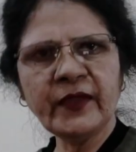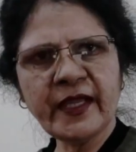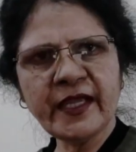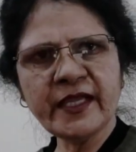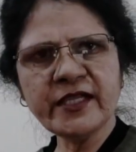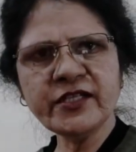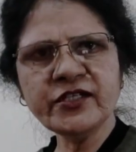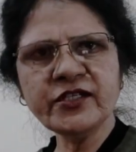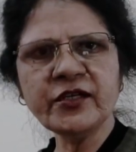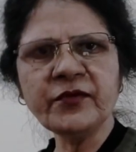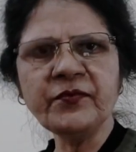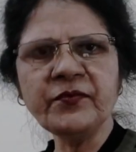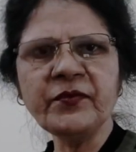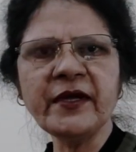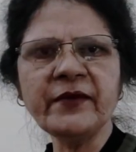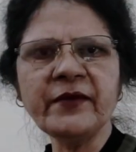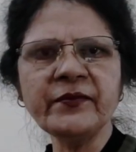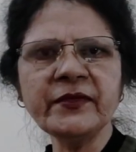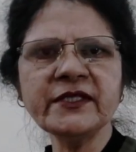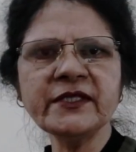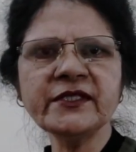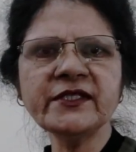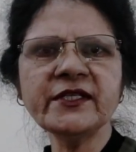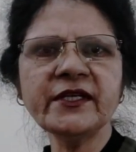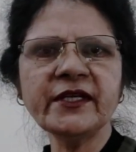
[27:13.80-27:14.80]
Nash
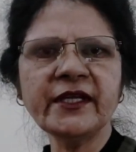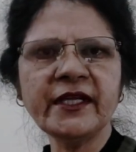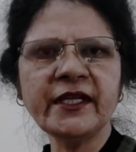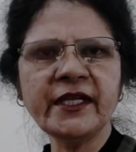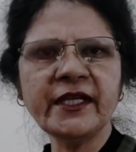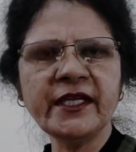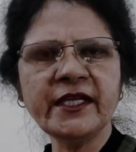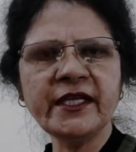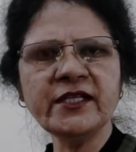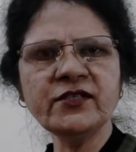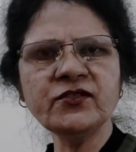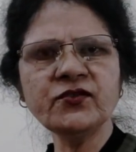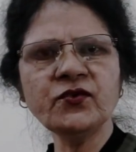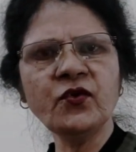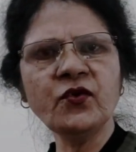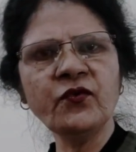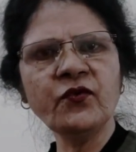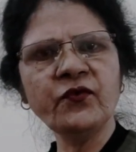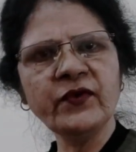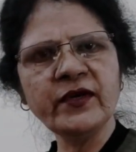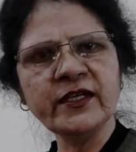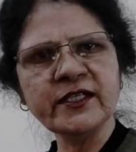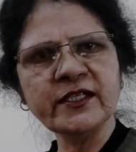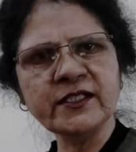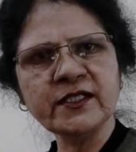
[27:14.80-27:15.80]
remembers a case
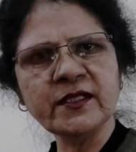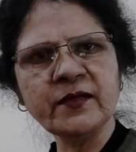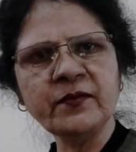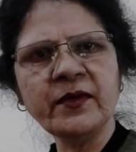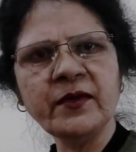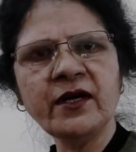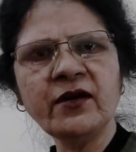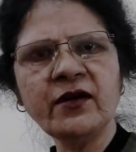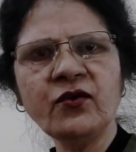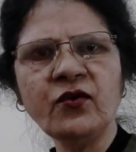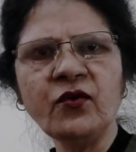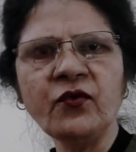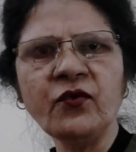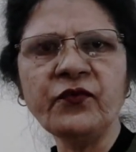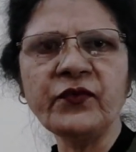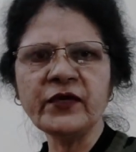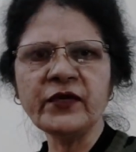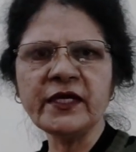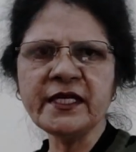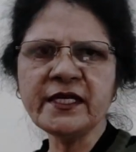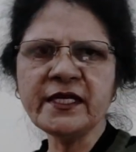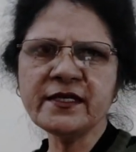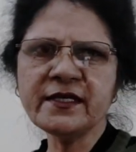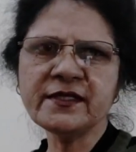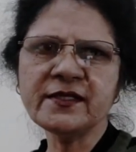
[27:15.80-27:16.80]
of asthma of
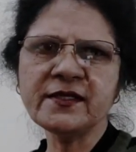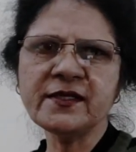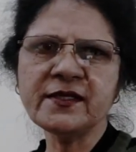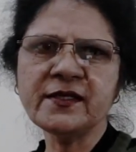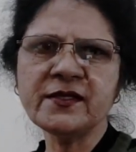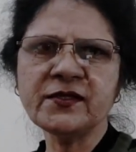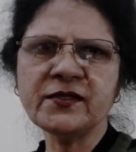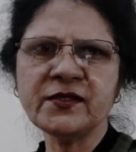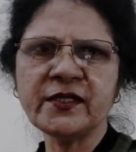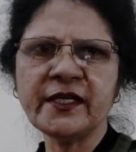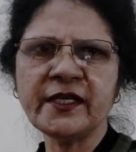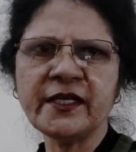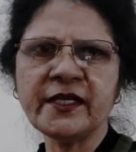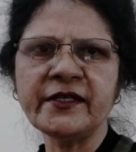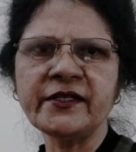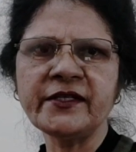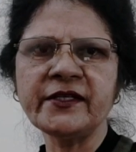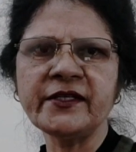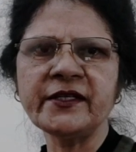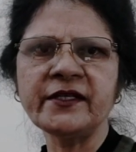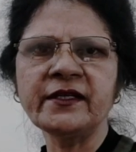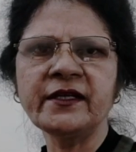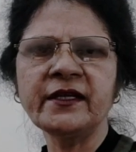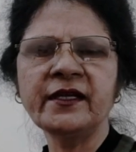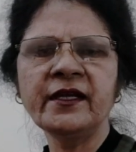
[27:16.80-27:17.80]
years standing.
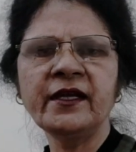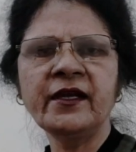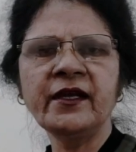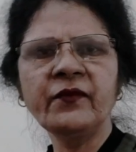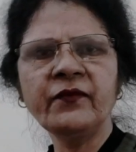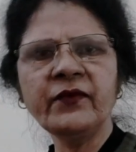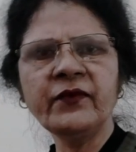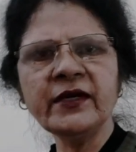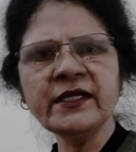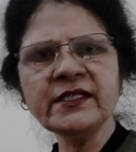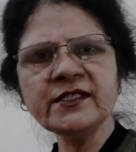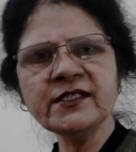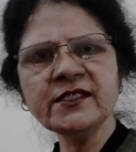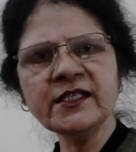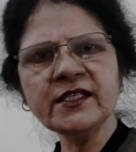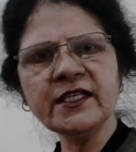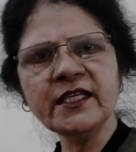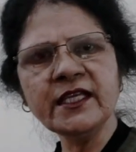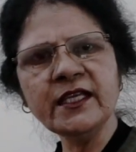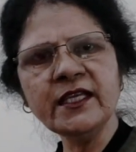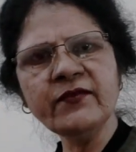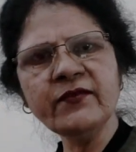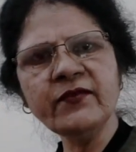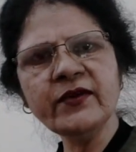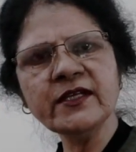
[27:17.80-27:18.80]
Once
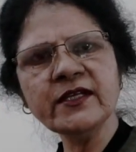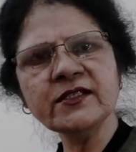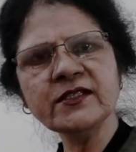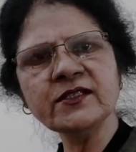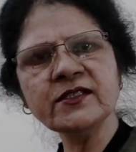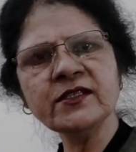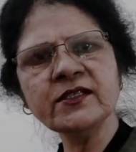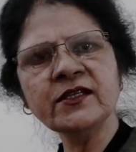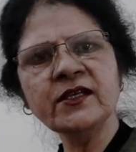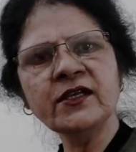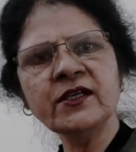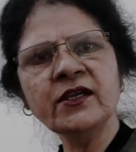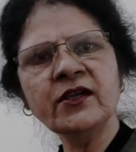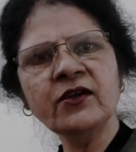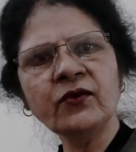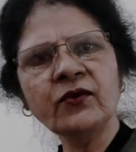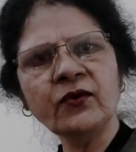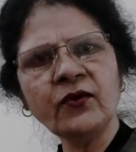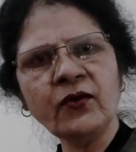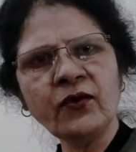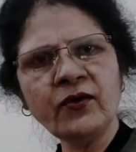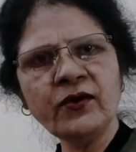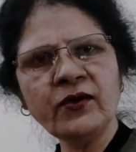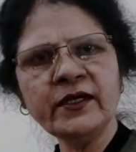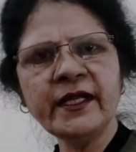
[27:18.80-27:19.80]
he was
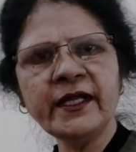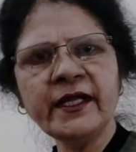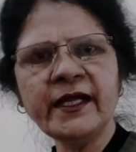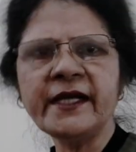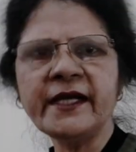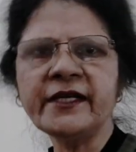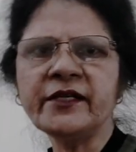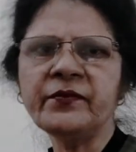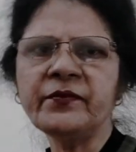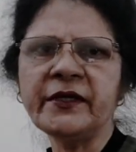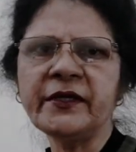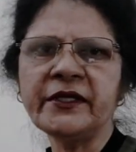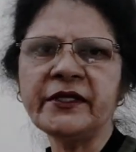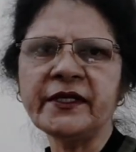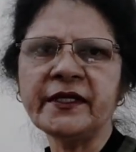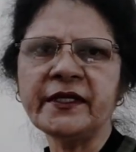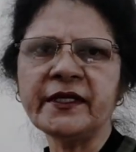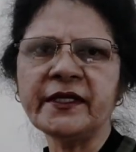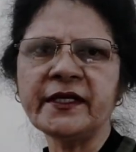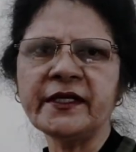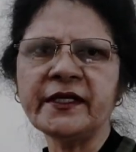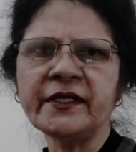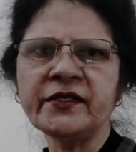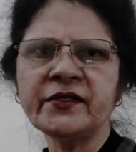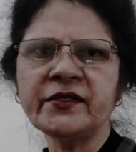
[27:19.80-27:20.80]
called at
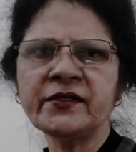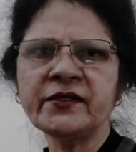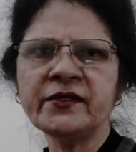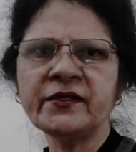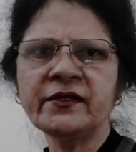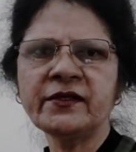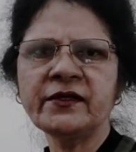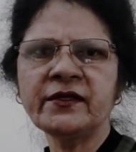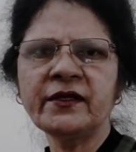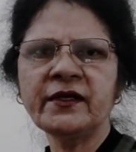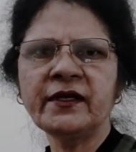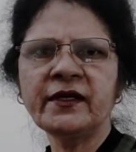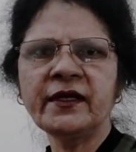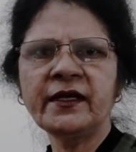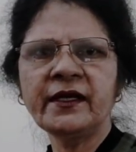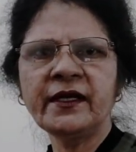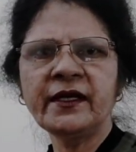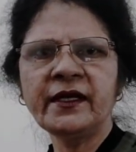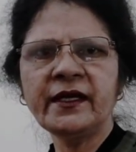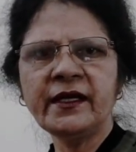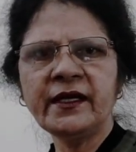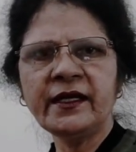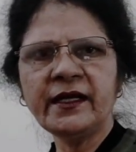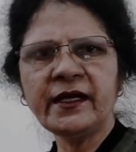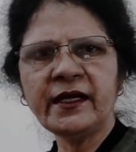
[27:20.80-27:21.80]
midnight.
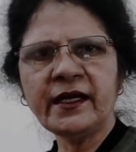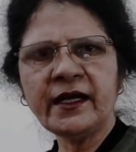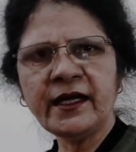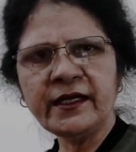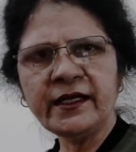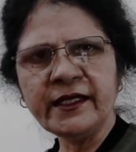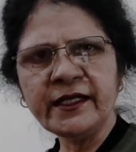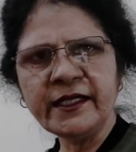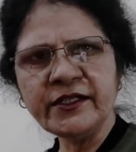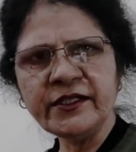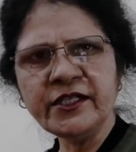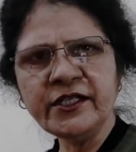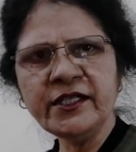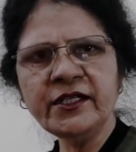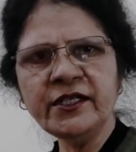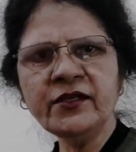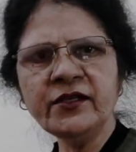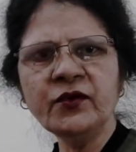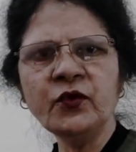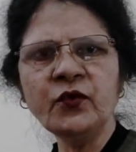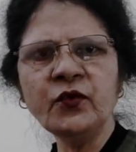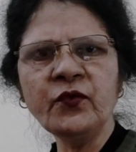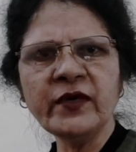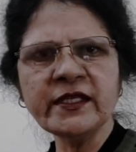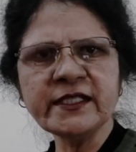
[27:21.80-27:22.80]
A lady
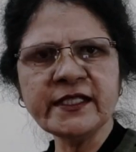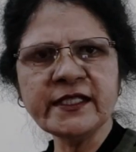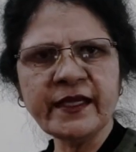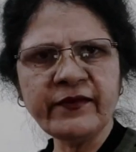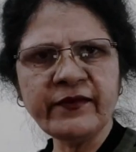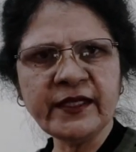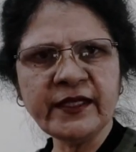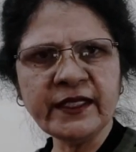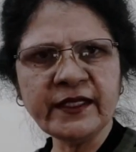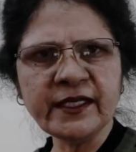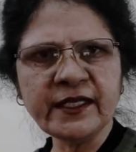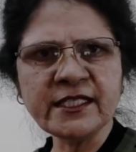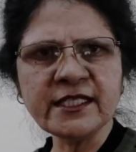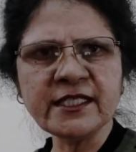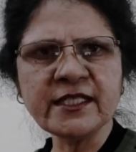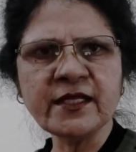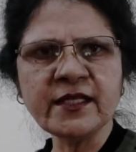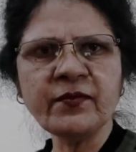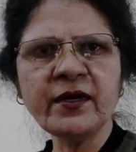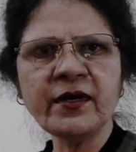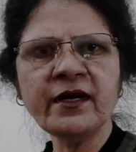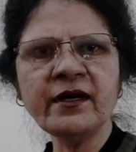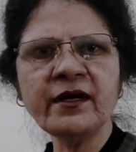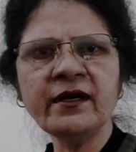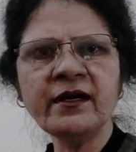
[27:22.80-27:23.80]
who was having
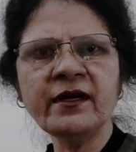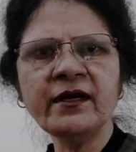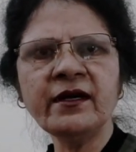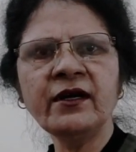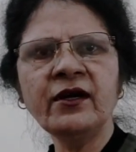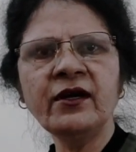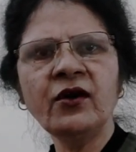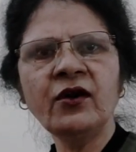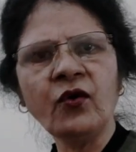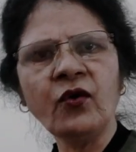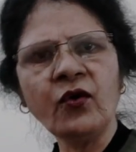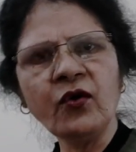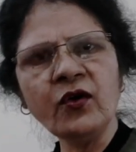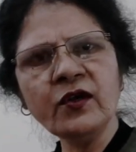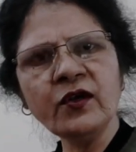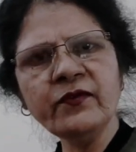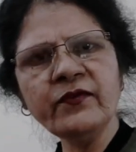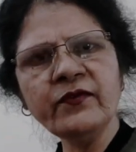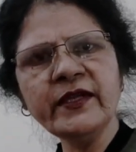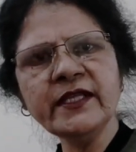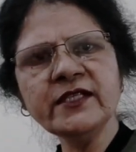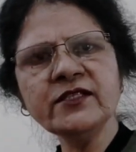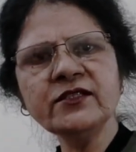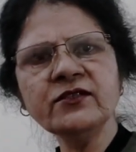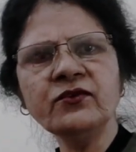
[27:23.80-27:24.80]
asthma
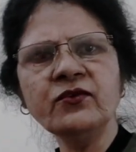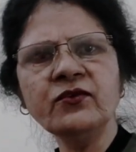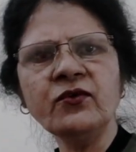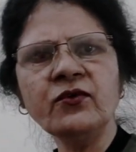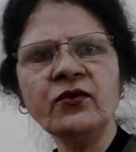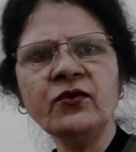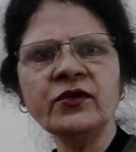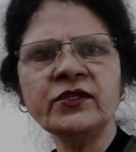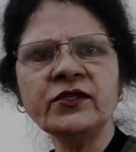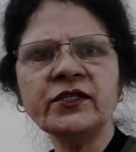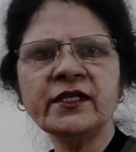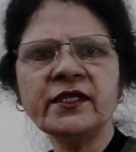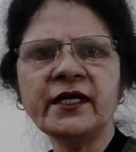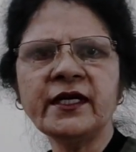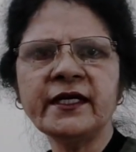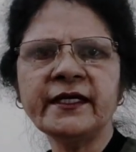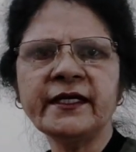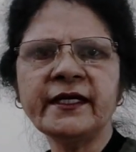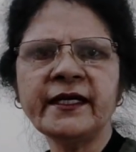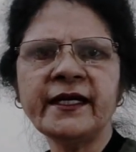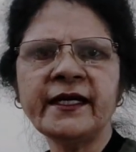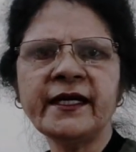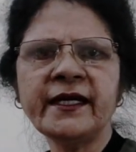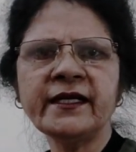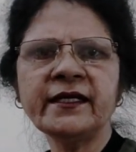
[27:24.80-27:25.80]
always got
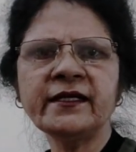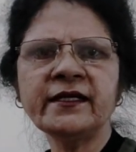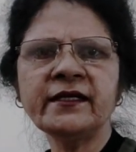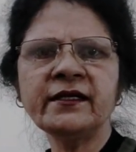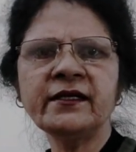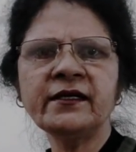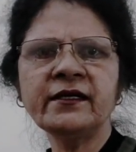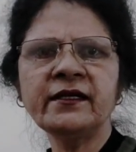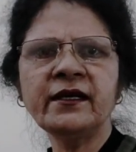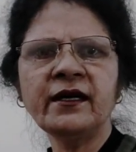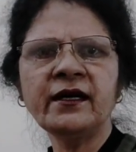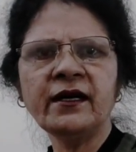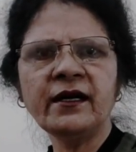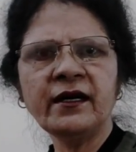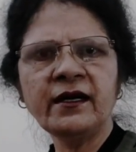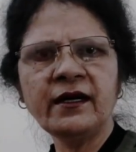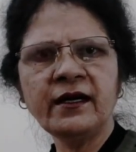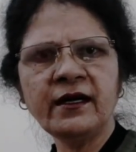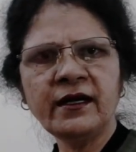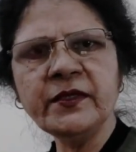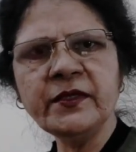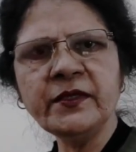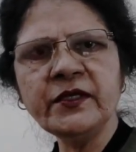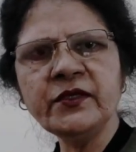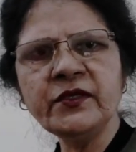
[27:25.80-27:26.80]
attack
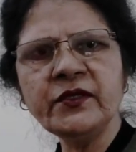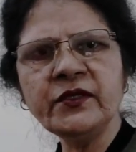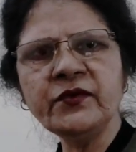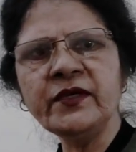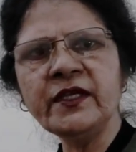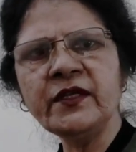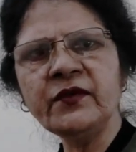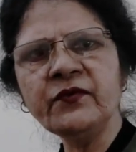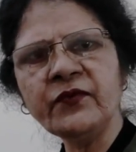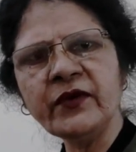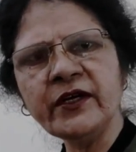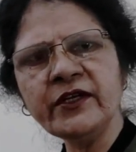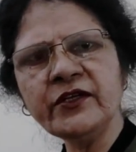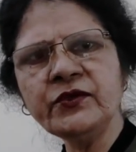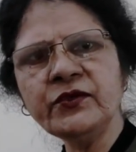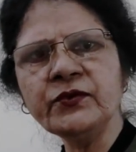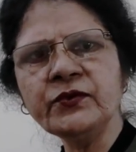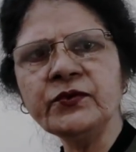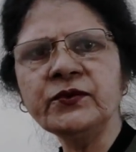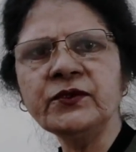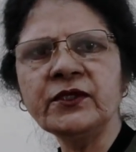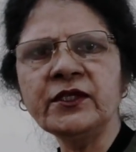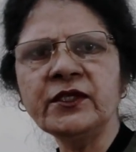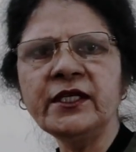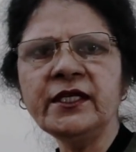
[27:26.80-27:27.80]
between 1
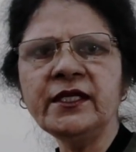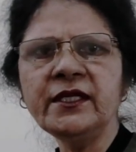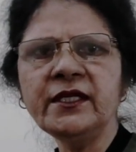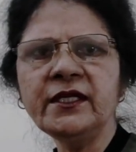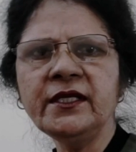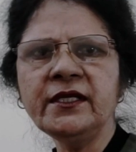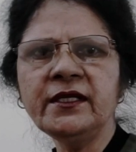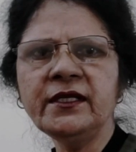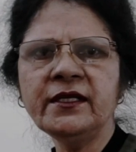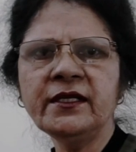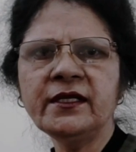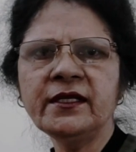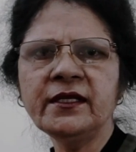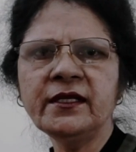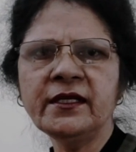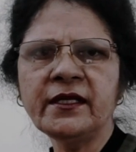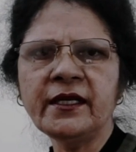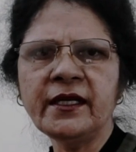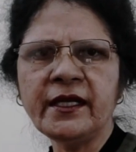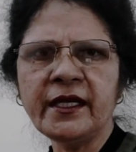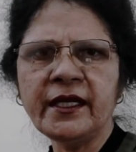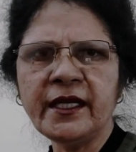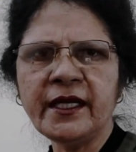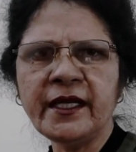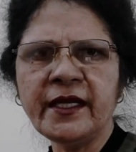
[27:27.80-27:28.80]
to 3
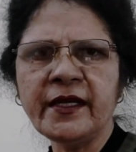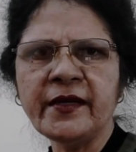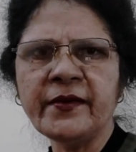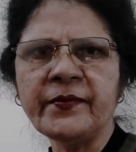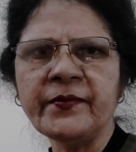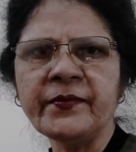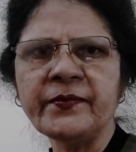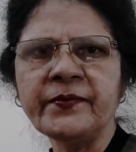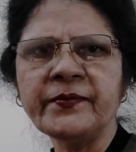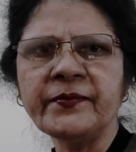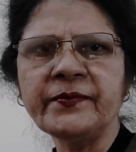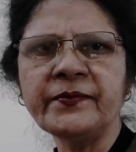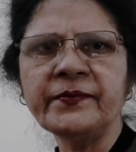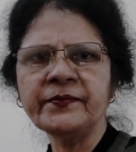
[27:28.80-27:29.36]
am